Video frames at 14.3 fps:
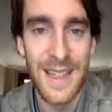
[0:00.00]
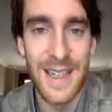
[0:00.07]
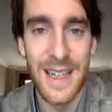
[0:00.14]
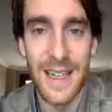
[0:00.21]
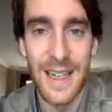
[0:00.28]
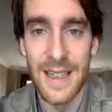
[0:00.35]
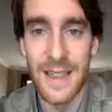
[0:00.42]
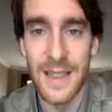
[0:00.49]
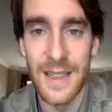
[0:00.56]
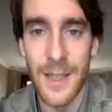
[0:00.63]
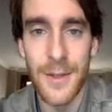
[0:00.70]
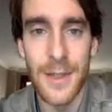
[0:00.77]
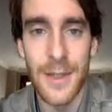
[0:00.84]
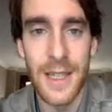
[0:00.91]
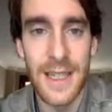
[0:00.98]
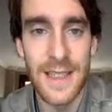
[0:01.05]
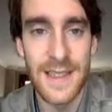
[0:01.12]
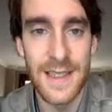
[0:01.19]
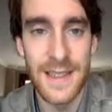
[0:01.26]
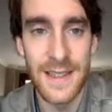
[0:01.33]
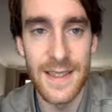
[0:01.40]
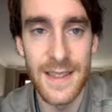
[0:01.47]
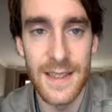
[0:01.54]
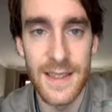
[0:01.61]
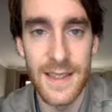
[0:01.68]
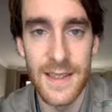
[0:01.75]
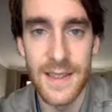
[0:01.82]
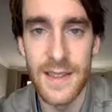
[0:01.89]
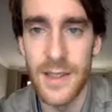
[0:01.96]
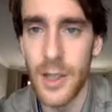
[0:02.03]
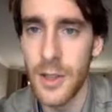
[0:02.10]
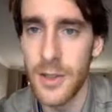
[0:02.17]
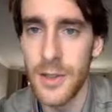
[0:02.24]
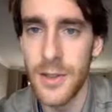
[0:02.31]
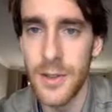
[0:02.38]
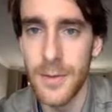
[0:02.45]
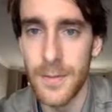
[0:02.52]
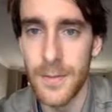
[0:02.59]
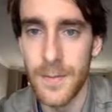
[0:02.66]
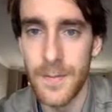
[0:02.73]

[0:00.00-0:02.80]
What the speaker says: Love you guys, and talk to you soon.